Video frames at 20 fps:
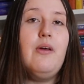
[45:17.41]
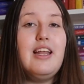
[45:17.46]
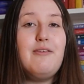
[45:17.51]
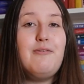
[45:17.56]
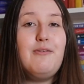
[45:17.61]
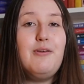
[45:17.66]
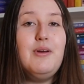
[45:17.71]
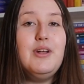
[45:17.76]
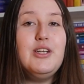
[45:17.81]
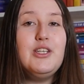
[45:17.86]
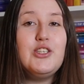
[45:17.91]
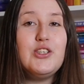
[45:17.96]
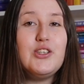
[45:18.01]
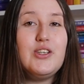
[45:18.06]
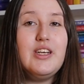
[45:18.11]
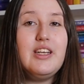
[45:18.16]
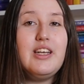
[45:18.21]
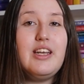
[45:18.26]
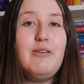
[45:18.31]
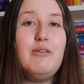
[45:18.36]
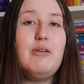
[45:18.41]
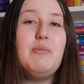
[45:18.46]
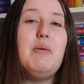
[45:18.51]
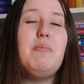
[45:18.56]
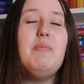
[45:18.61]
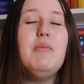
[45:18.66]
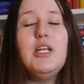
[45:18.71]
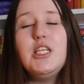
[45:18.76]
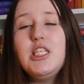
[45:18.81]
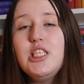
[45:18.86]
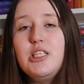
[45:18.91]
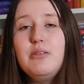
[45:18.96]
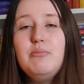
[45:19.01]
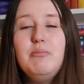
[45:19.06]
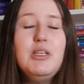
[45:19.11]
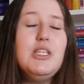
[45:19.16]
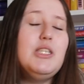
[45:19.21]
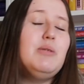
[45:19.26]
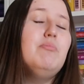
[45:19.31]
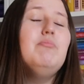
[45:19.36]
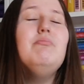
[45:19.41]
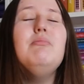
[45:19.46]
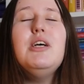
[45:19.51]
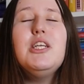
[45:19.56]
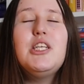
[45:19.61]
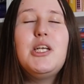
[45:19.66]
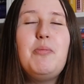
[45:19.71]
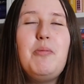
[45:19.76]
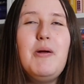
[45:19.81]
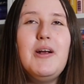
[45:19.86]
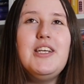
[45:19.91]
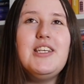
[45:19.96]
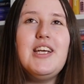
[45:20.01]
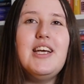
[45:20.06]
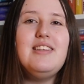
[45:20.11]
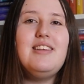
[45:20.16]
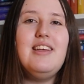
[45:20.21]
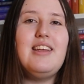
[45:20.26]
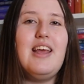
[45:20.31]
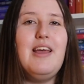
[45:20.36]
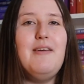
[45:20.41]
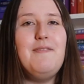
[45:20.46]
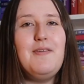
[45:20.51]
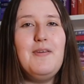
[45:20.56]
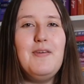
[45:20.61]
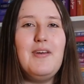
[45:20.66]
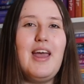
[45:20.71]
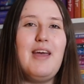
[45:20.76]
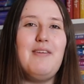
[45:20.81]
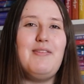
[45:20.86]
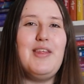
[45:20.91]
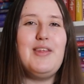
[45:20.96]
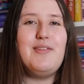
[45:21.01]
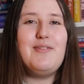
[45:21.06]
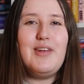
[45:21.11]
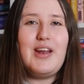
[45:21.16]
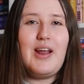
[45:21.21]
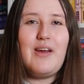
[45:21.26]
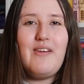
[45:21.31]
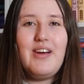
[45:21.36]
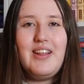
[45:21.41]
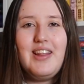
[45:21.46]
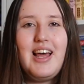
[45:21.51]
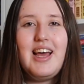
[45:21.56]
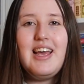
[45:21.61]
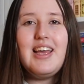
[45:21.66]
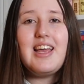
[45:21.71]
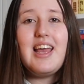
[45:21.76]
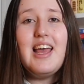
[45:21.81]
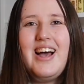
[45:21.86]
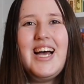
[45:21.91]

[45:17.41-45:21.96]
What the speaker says: If you enjoyed, it would be much appreciated if you gave this video a like,